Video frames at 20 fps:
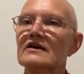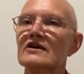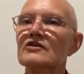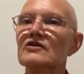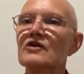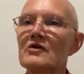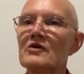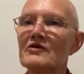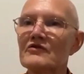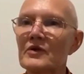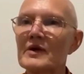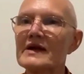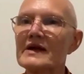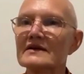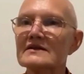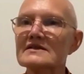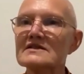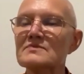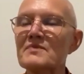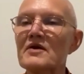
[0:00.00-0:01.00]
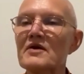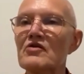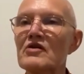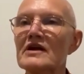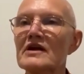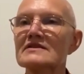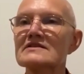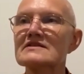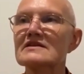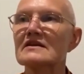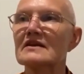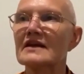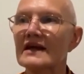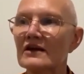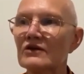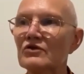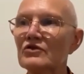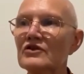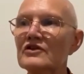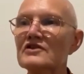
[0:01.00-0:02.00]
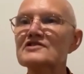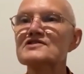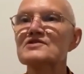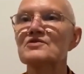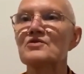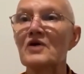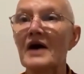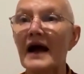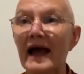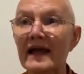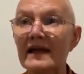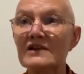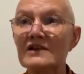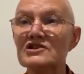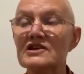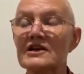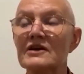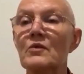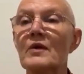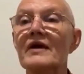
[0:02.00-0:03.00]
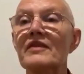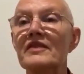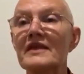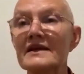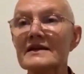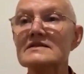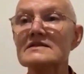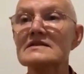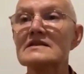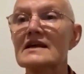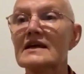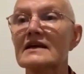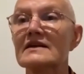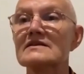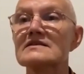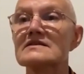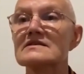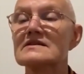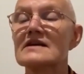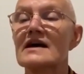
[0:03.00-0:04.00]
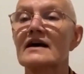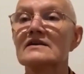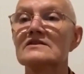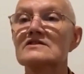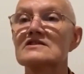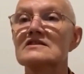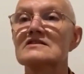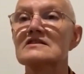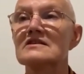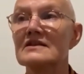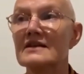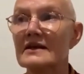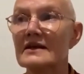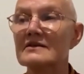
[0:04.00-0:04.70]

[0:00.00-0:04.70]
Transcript: you know, if we experience an illness or aging where these things start to